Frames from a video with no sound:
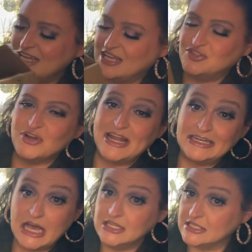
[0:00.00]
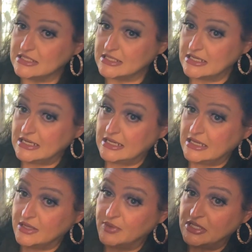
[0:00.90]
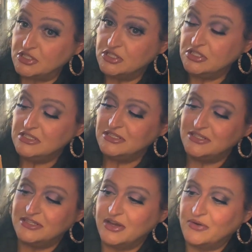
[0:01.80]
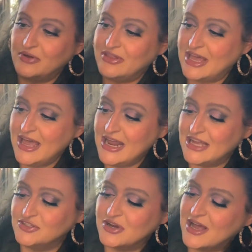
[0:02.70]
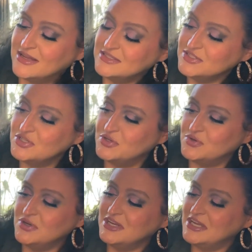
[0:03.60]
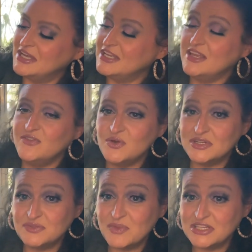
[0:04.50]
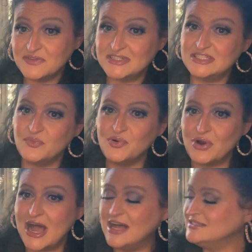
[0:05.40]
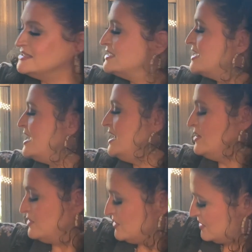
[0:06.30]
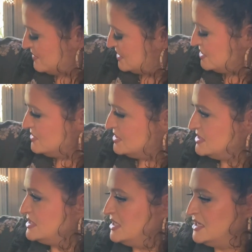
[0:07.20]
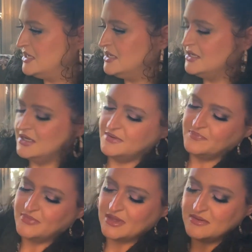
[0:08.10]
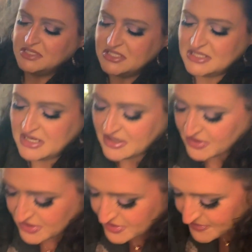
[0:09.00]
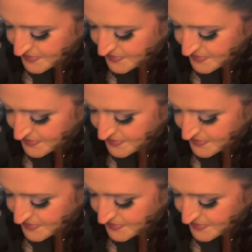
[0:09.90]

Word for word: I tried not to look at any of the pictures. You know that. I tried to give you as much of a surprise as I can. I don't know what I'm gonna do with this thing. Let me just sit down here.